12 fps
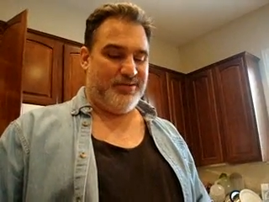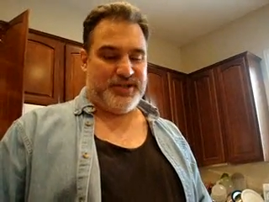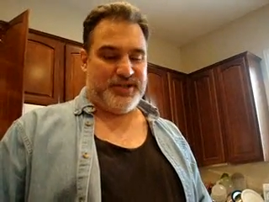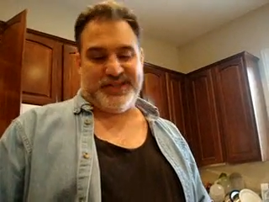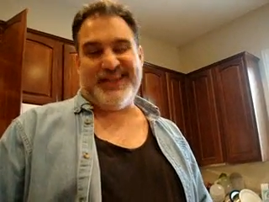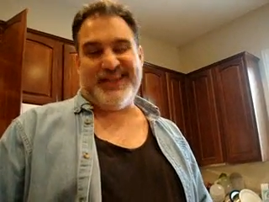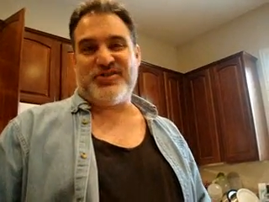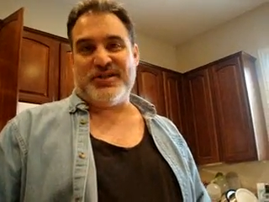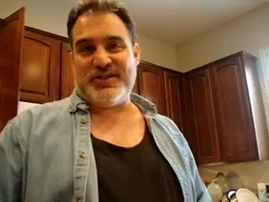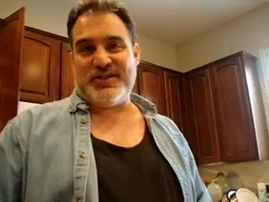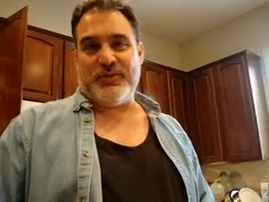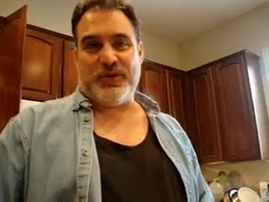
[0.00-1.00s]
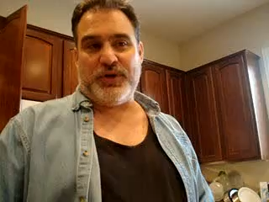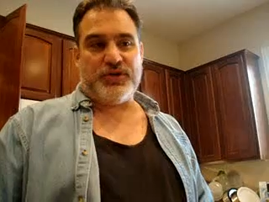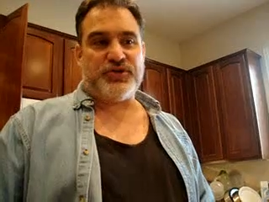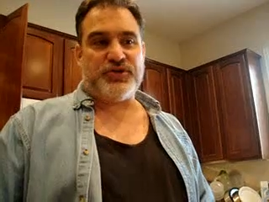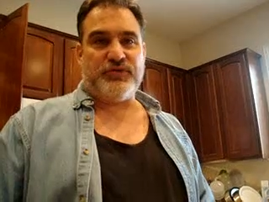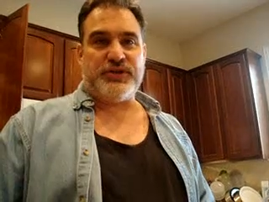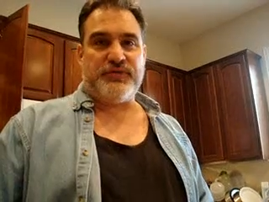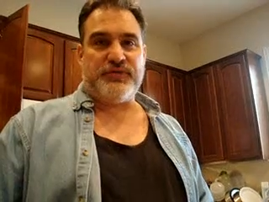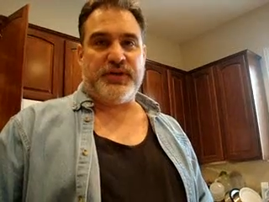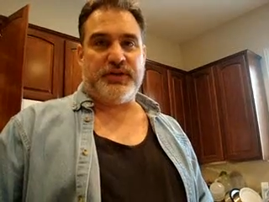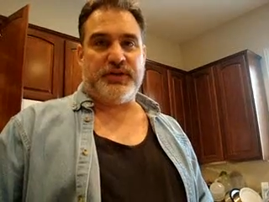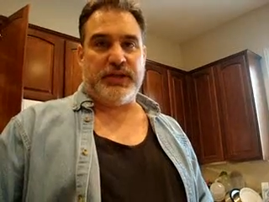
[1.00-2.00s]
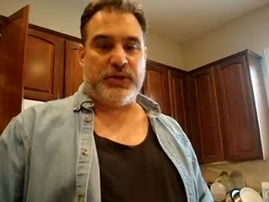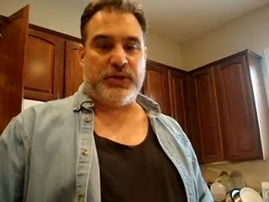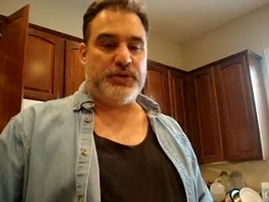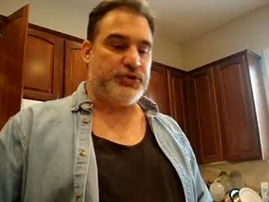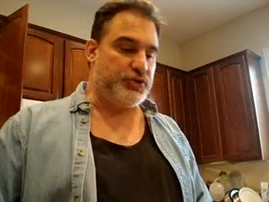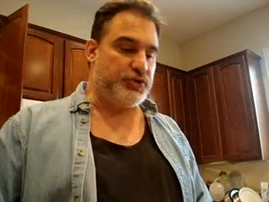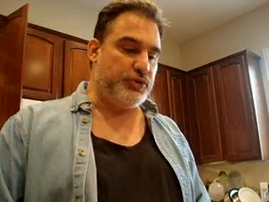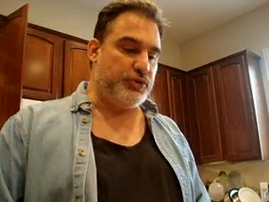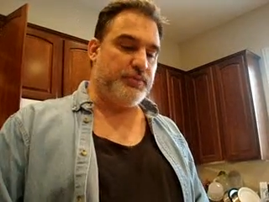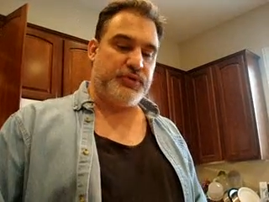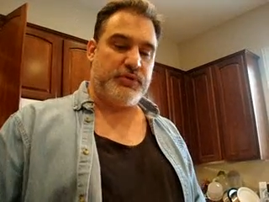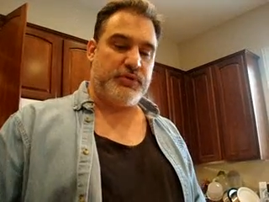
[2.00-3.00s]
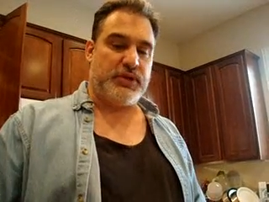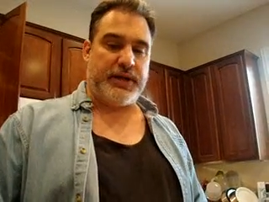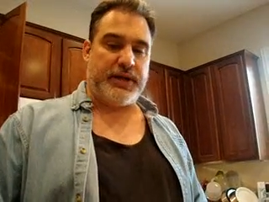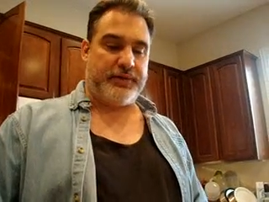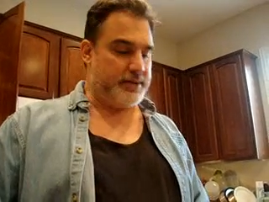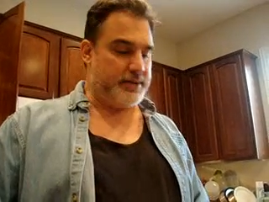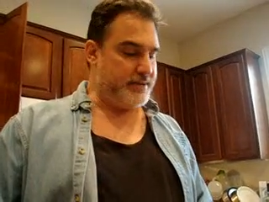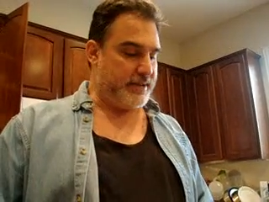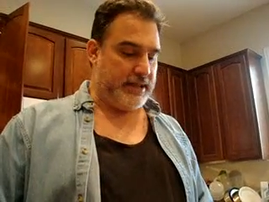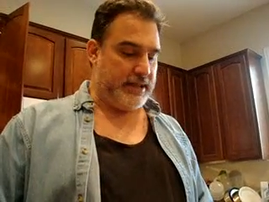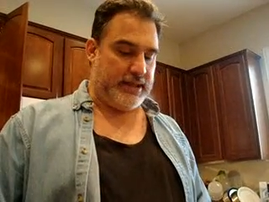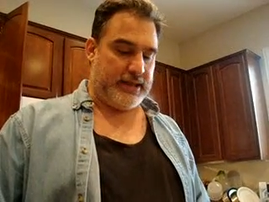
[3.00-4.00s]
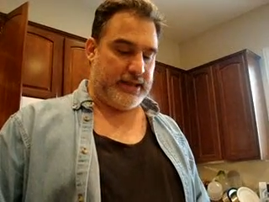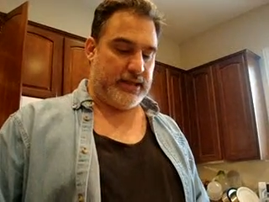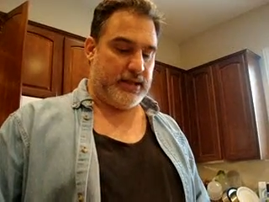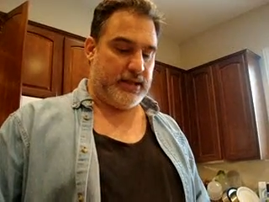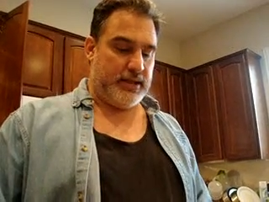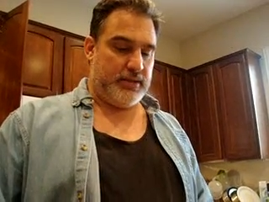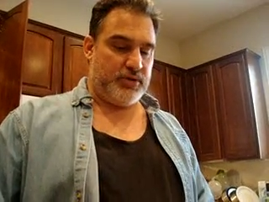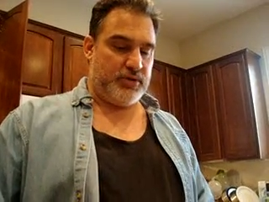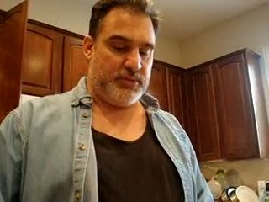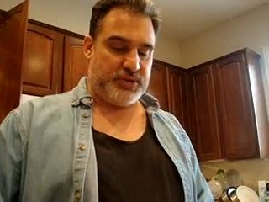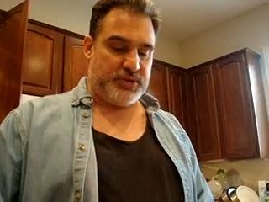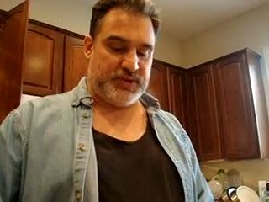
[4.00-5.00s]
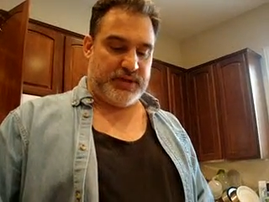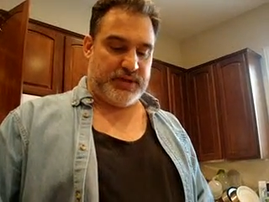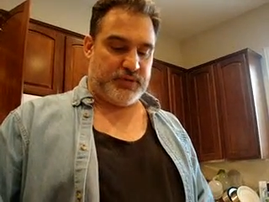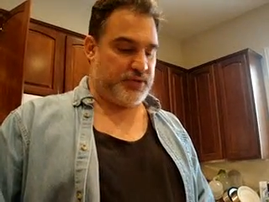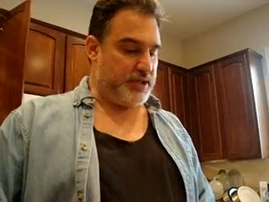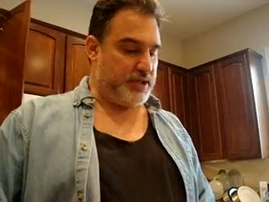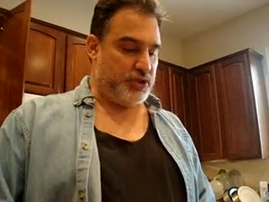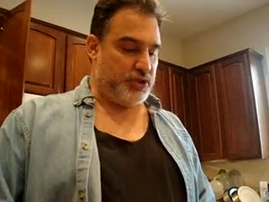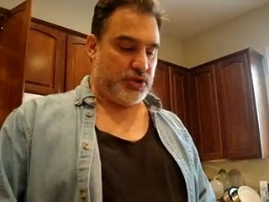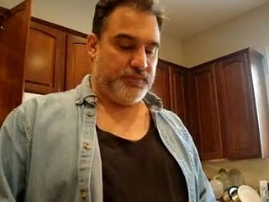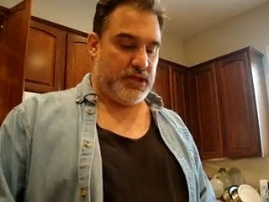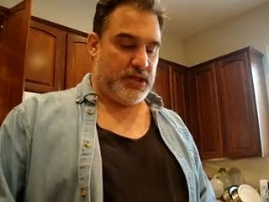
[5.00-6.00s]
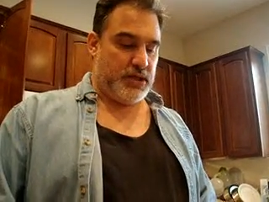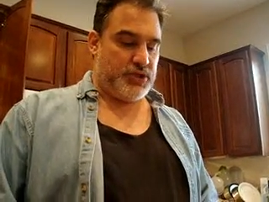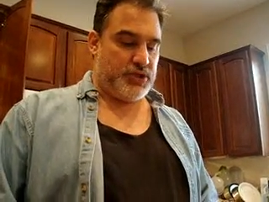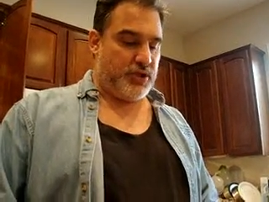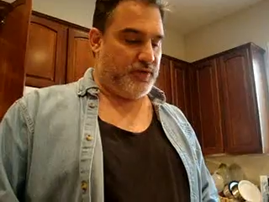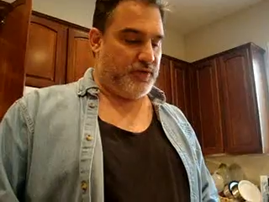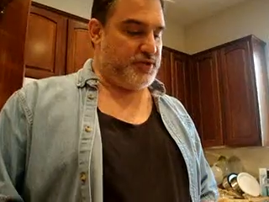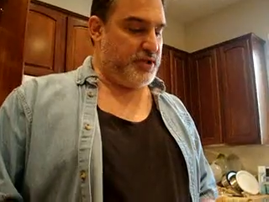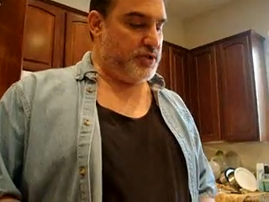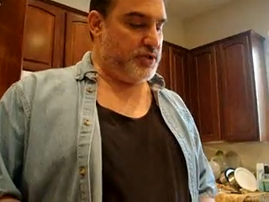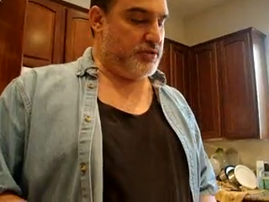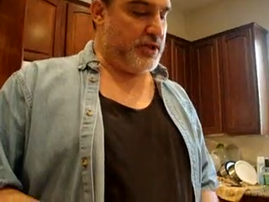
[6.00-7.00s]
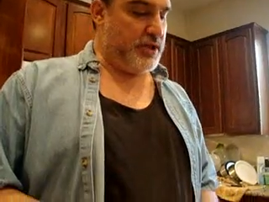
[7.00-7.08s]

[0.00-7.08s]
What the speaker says: which is essentially the same way you syringe feed a liquid soup to a glider that's not eating. Pretty much the same procedure. So the first thing you do